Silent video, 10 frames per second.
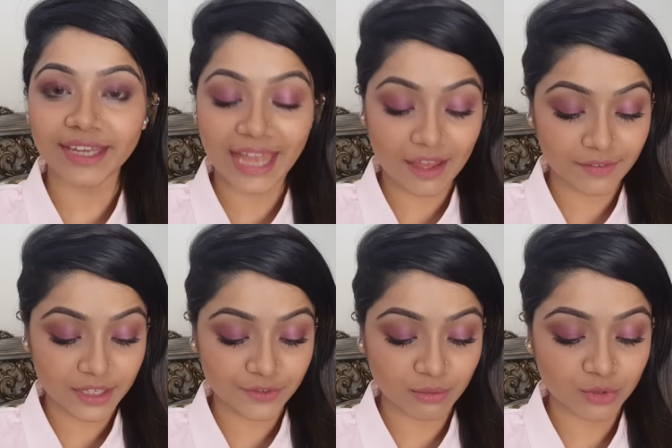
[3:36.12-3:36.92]
I have
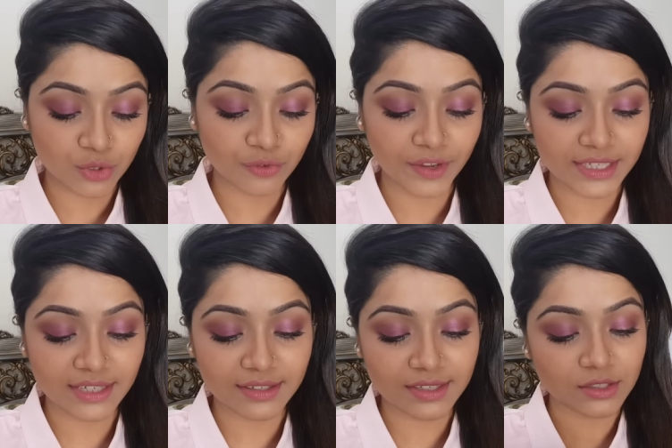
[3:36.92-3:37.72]
is from Too Faced
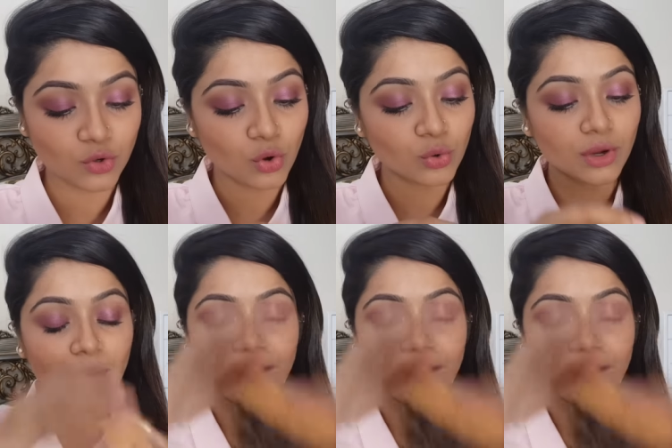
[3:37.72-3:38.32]
and this is Cocoa